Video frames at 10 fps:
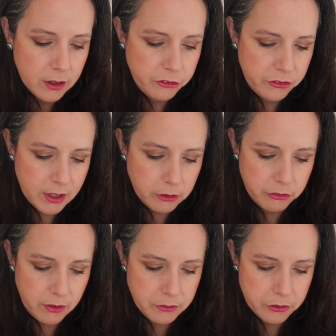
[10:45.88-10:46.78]
Stitch
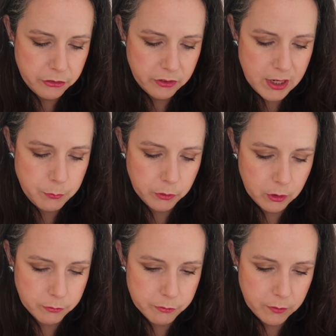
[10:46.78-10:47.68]
center seams
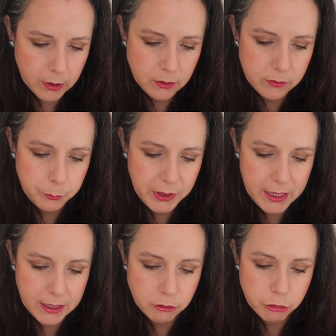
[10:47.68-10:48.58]
on front,
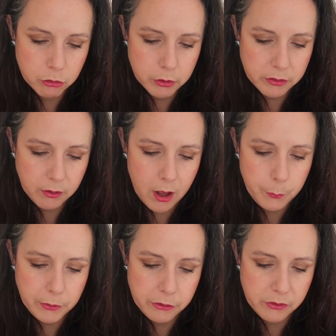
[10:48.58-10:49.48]
beginning short
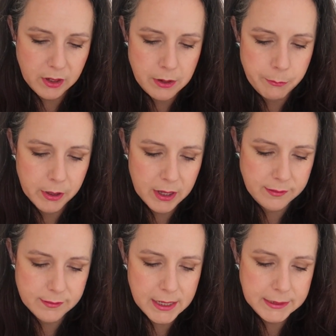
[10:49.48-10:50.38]
upper seam
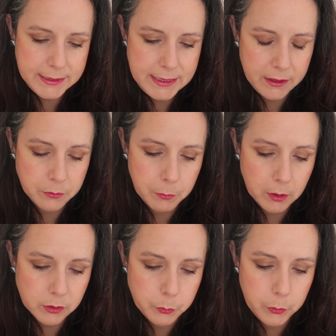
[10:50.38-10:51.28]
exactly at
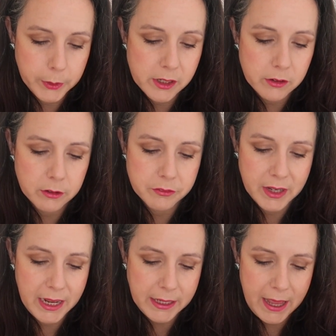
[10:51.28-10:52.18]
marked point of
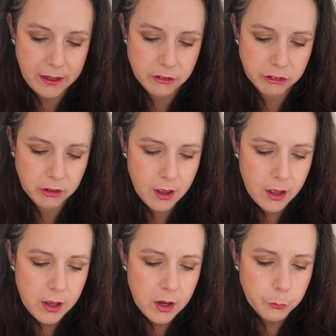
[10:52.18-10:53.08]
neck edge.
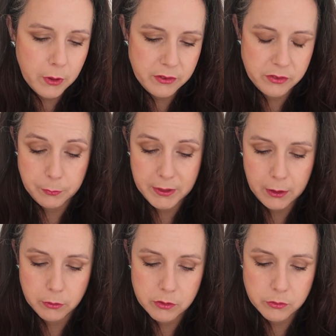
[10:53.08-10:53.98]
Press seam
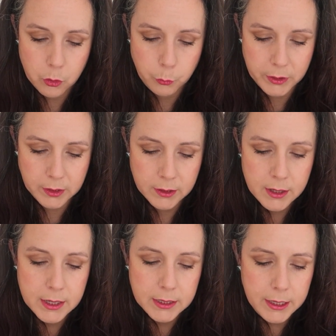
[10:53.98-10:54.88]
allowances open.
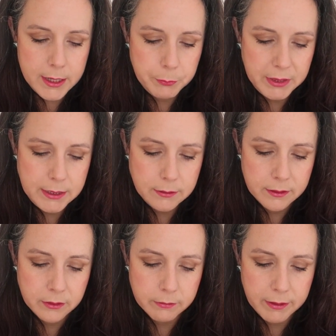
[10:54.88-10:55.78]
Lay pleat
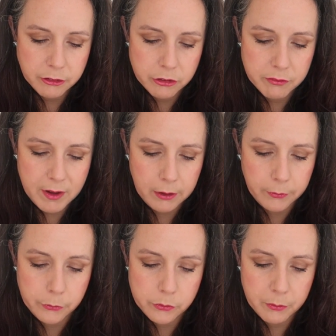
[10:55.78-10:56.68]
in direction of
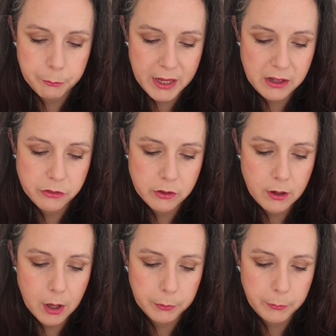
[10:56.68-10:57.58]
arrows and base to
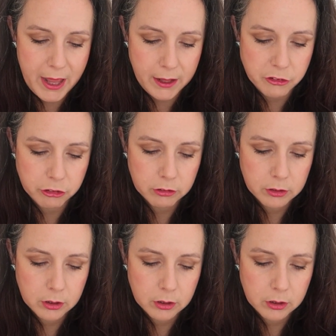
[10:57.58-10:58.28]
upper edge.